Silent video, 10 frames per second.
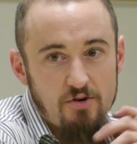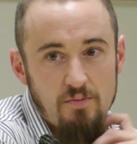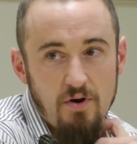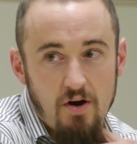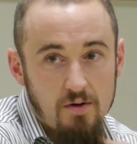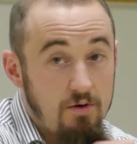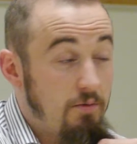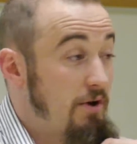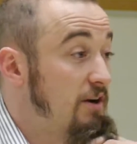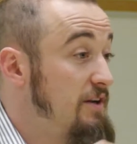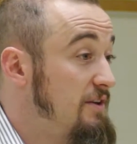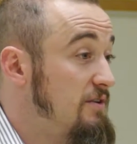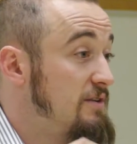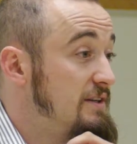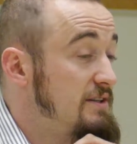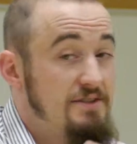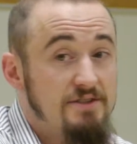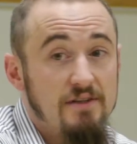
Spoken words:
Pong. But what we are going to do is,